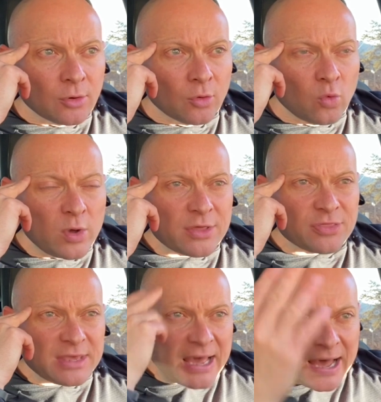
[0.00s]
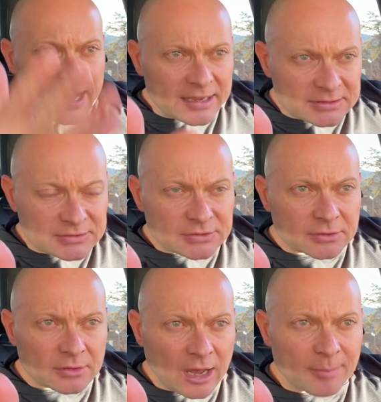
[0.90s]
with the eyes
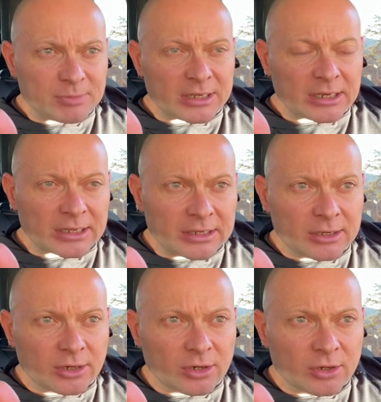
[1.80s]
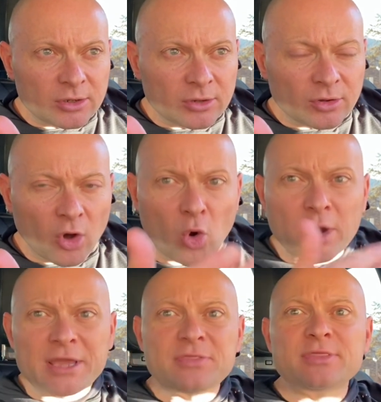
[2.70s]
optically or
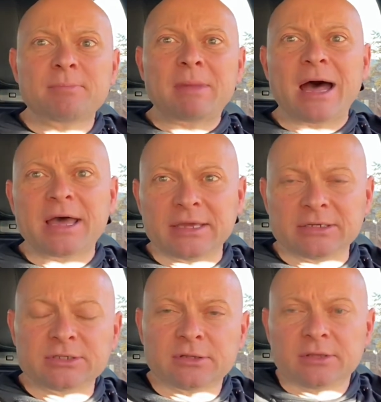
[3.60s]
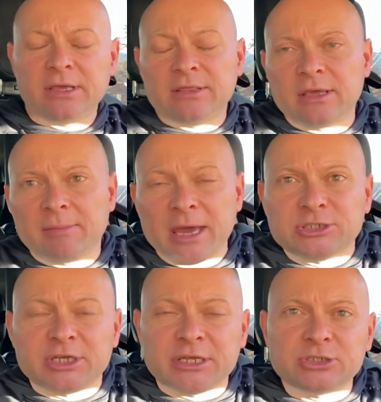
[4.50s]
in the mind, in the
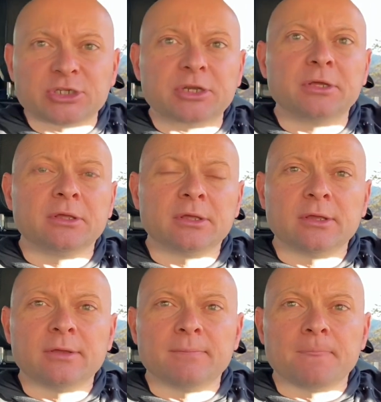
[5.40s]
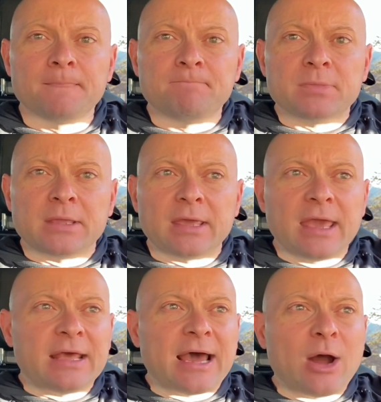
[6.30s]
imagination
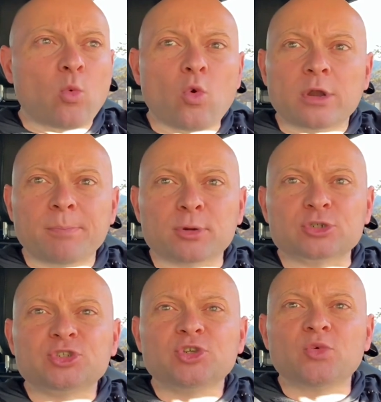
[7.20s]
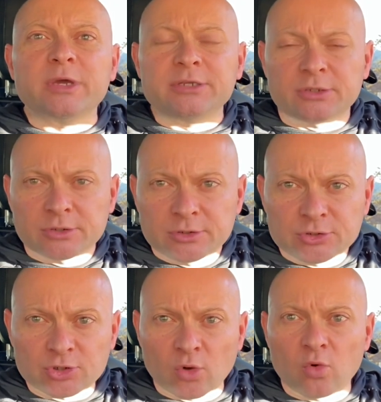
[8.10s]
and I want to pursue it.
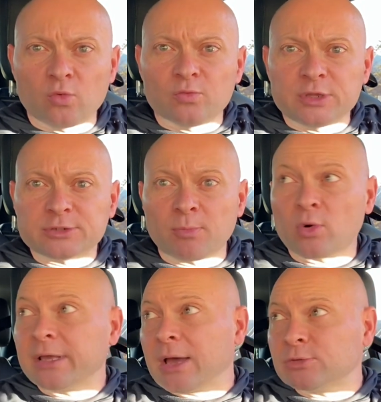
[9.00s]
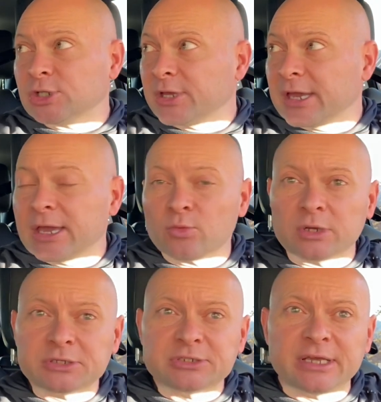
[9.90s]
So this morning I was looking at
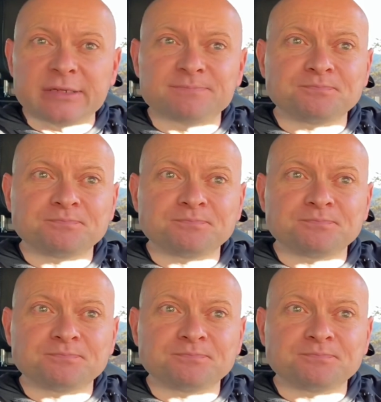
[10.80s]
real estate